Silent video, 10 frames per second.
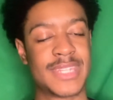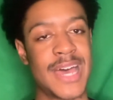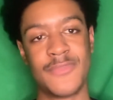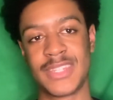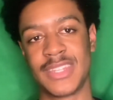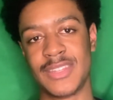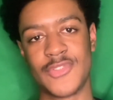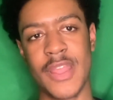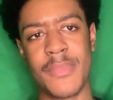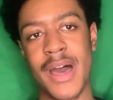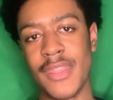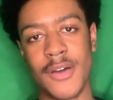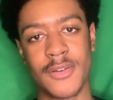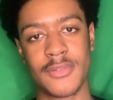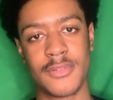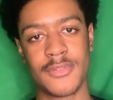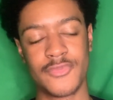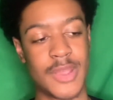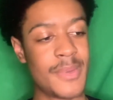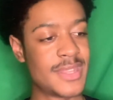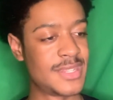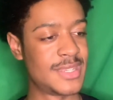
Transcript: obviously Draymond, though. Draymond